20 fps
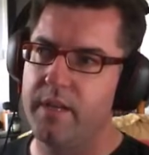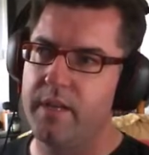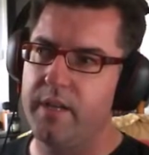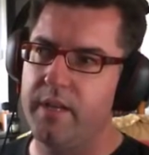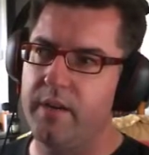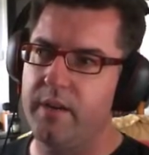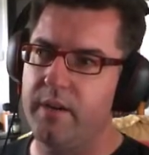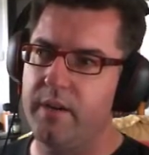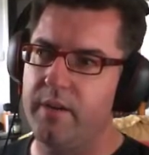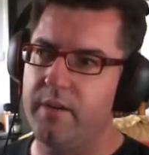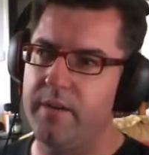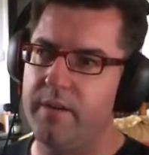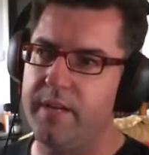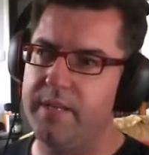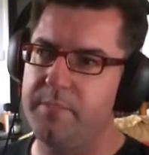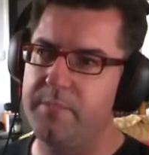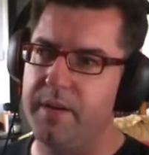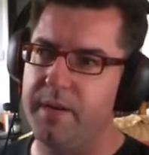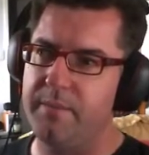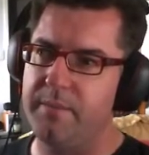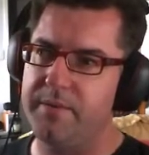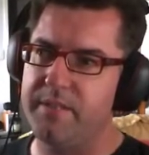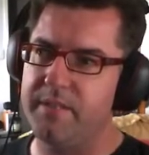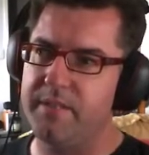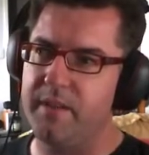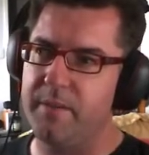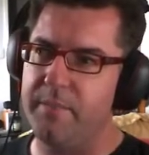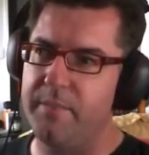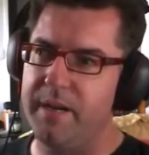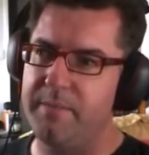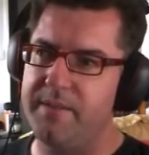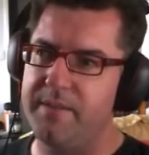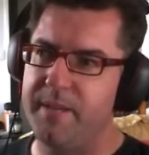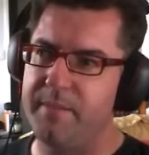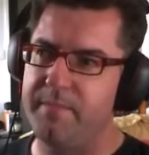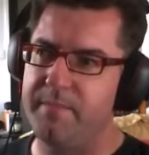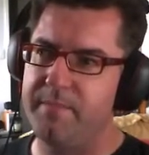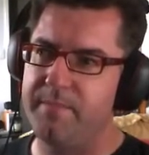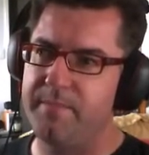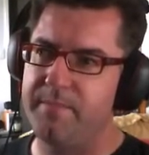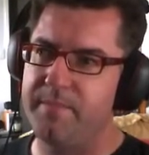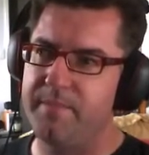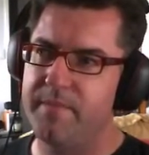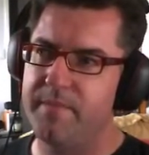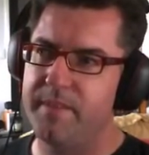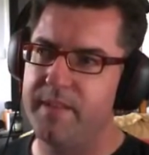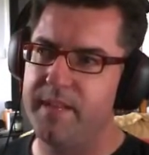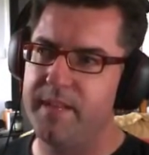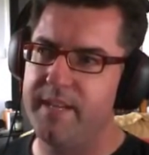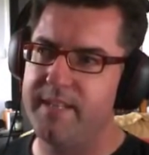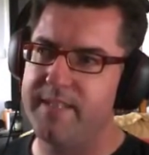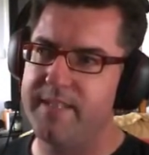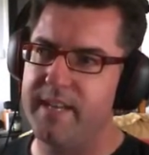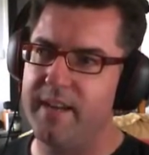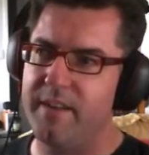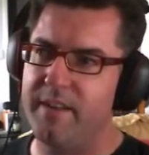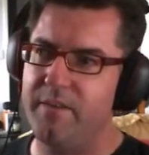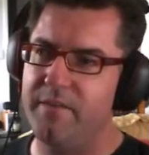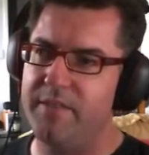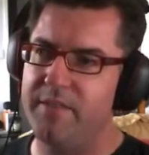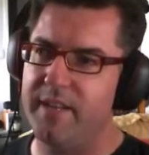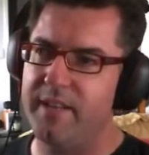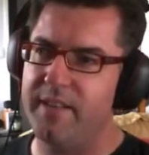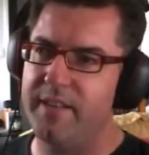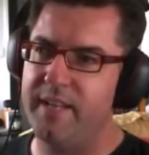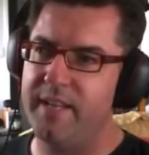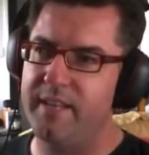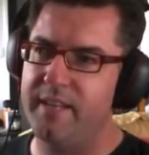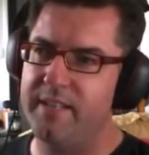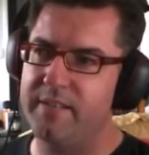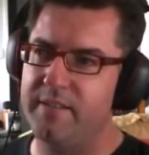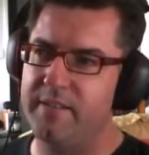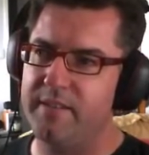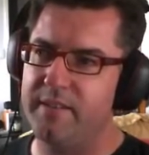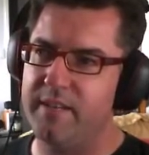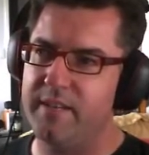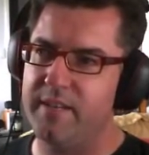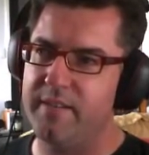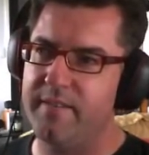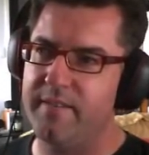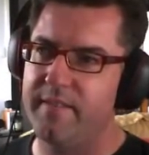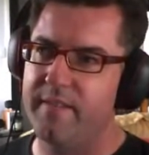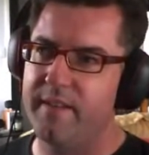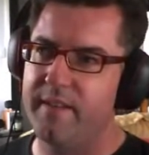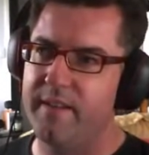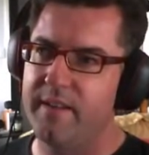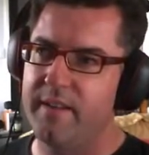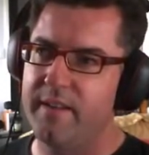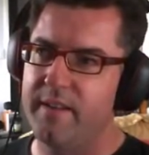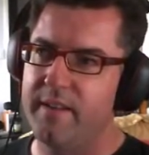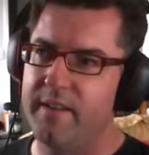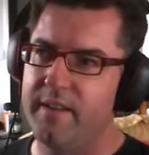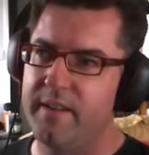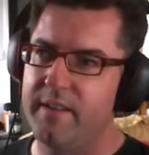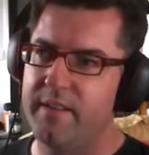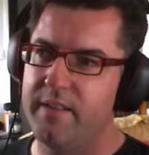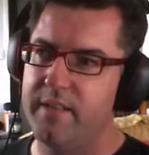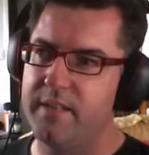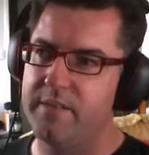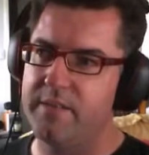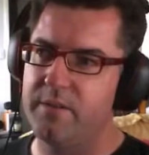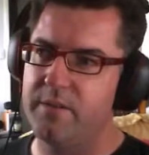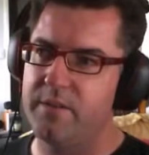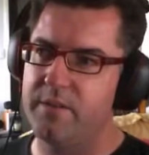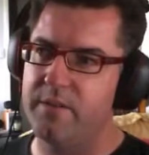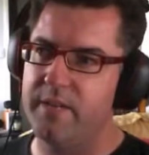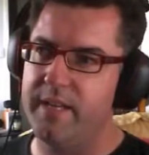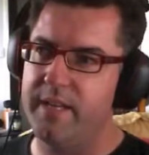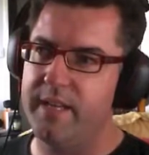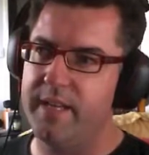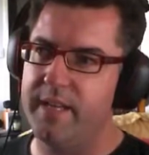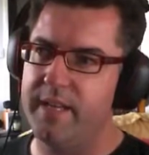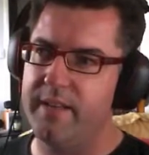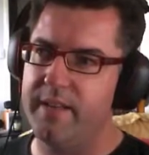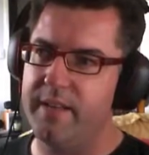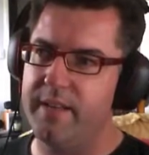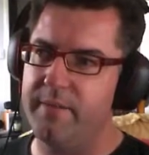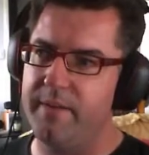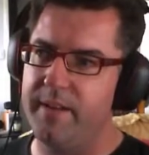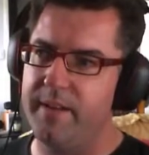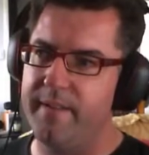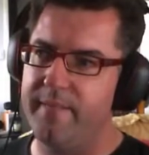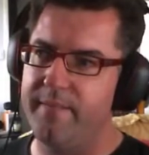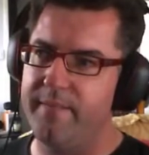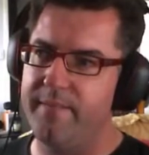Uh-oh, he's bumped. I bumped him. He's going off down there, that's alright. That's all good, he can go that way.